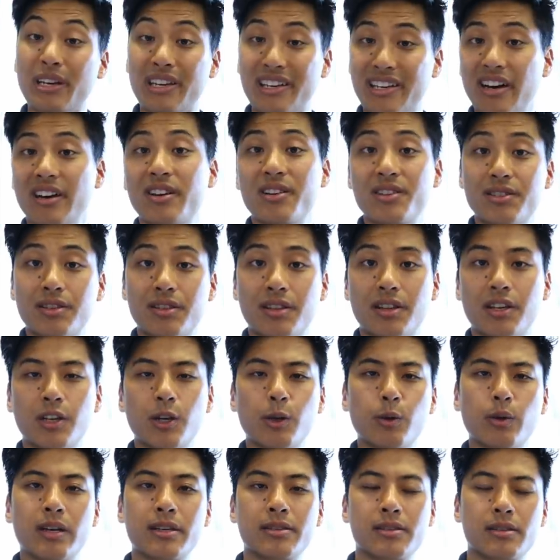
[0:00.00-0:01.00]
because the
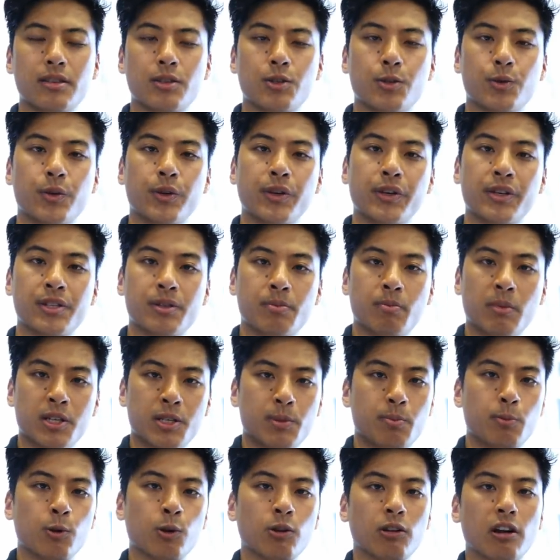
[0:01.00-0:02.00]
U S enjoys
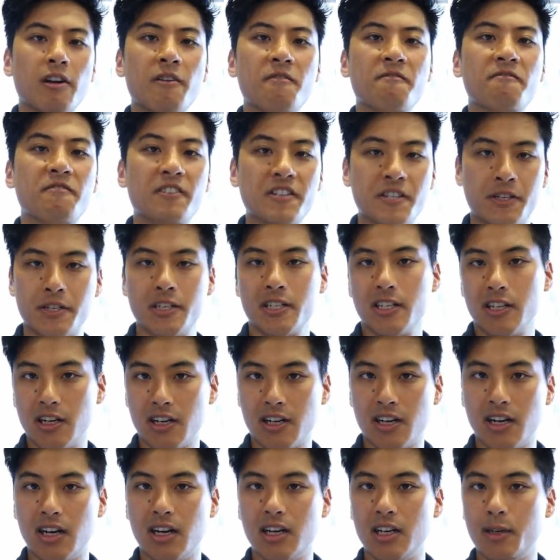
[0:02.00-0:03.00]
much more efficient
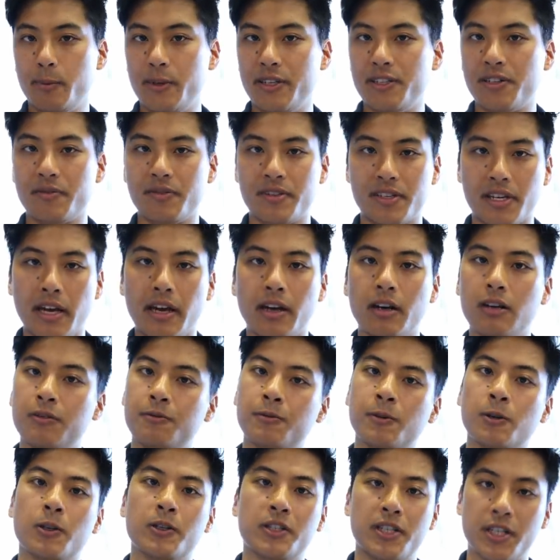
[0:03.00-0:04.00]
economies of scale
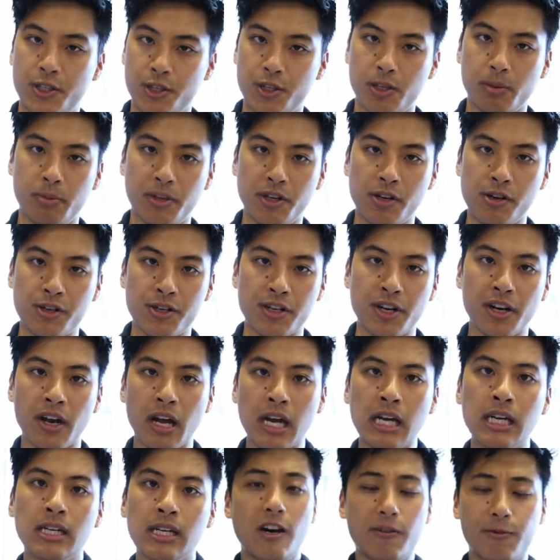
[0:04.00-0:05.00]
for distribution.
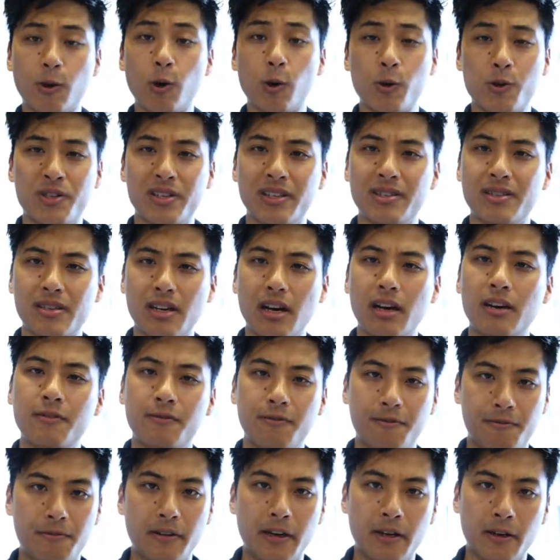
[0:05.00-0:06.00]
Of course, it's
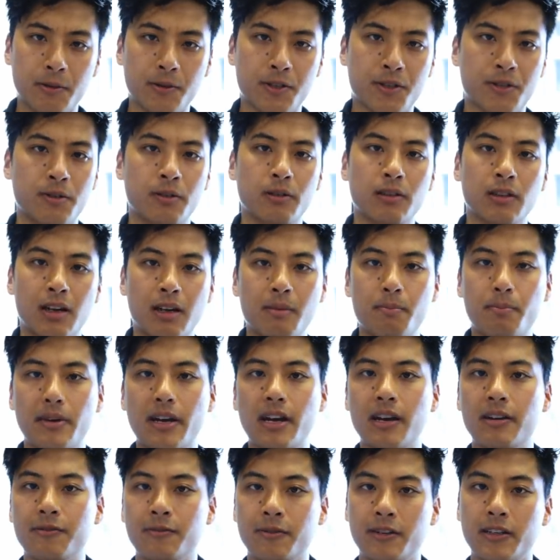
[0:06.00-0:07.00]
unfair to lump
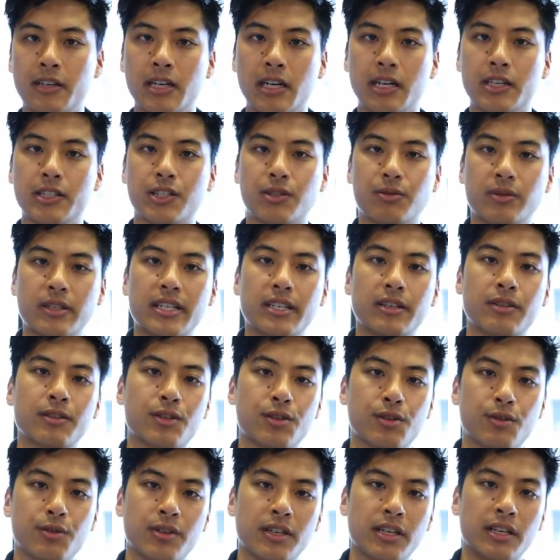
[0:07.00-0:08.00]
every country
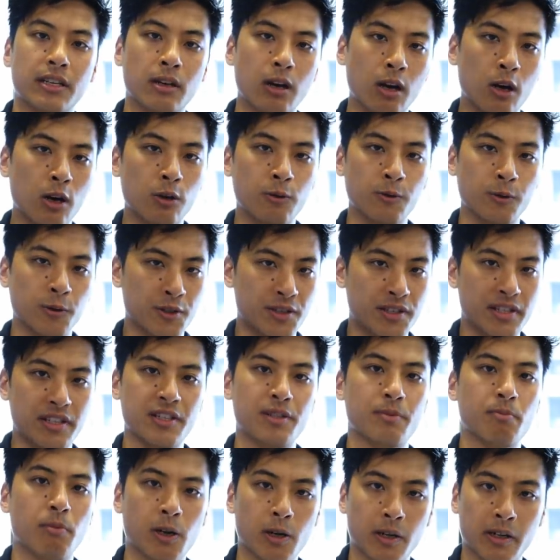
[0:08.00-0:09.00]
into the
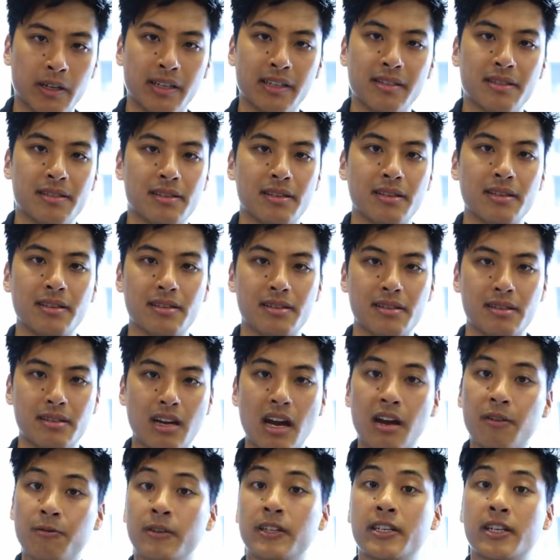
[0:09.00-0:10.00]
overseas market since
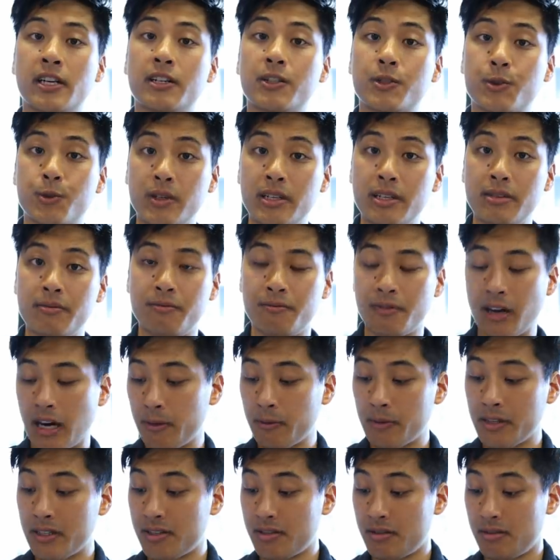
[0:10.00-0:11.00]
every country
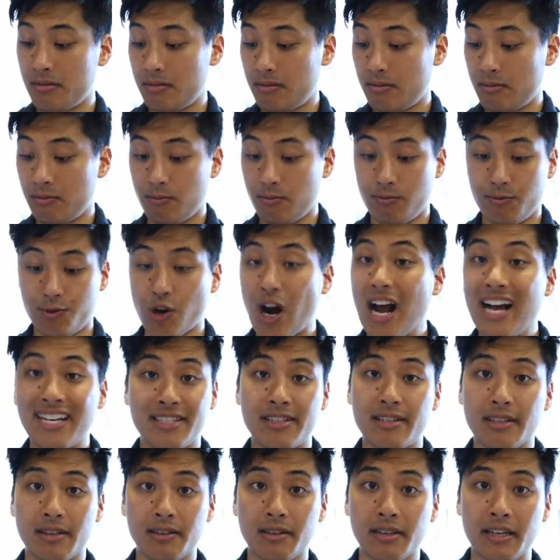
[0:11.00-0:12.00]
varies
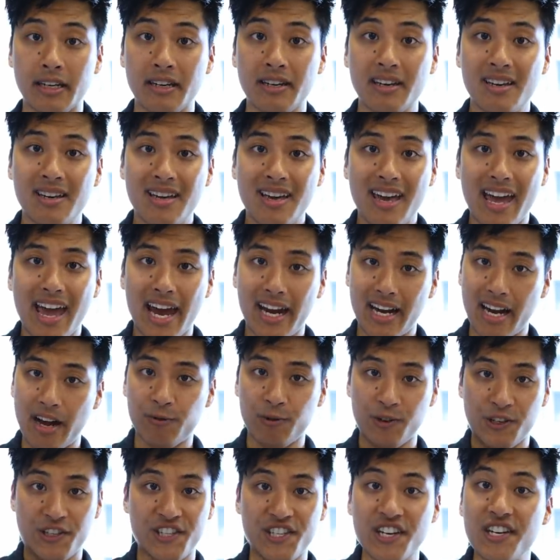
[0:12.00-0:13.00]
drastically, and
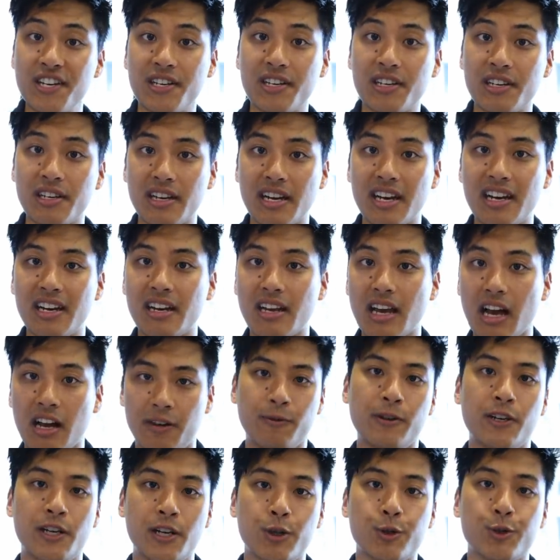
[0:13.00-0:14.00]
every city in
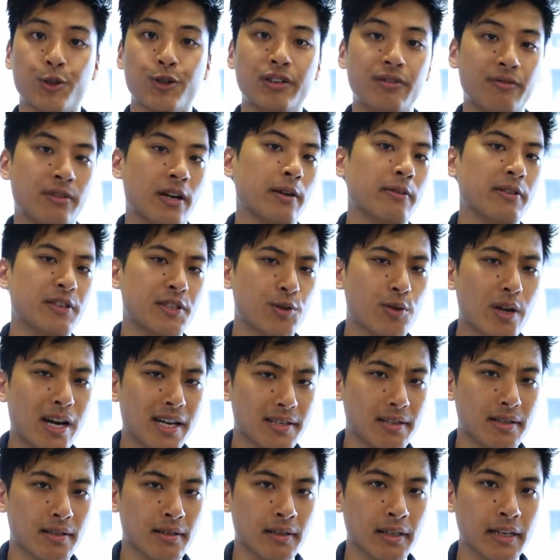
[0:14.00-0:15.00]
every country varies
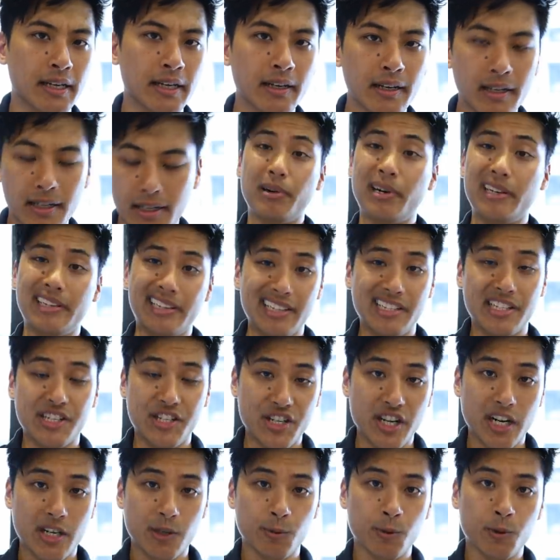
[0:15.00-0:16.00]
drastically. But in
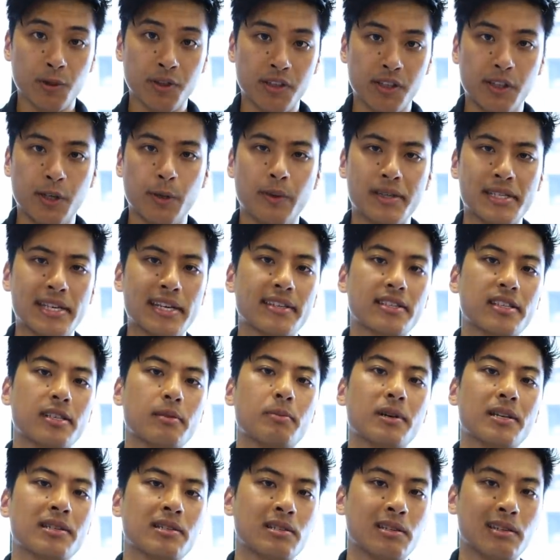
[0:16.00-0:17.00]
general, the U S has the
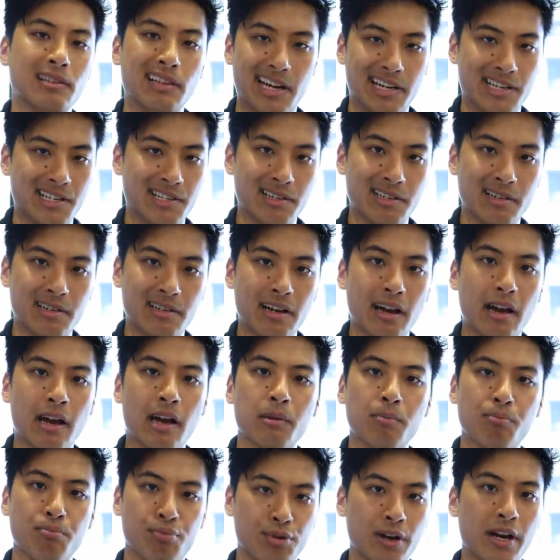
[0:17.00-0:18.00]
best selection
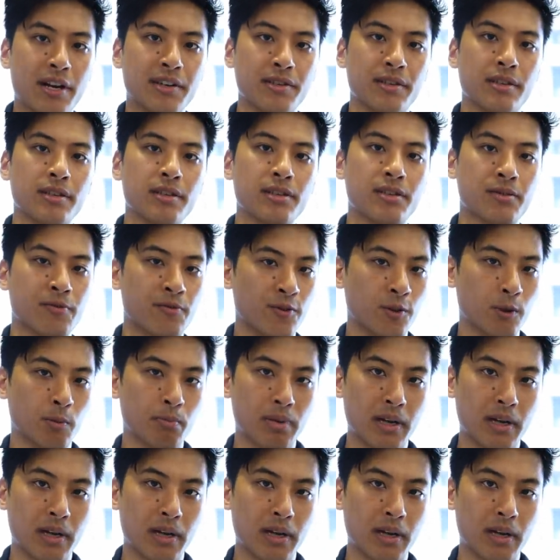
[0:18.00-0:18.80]
and prices for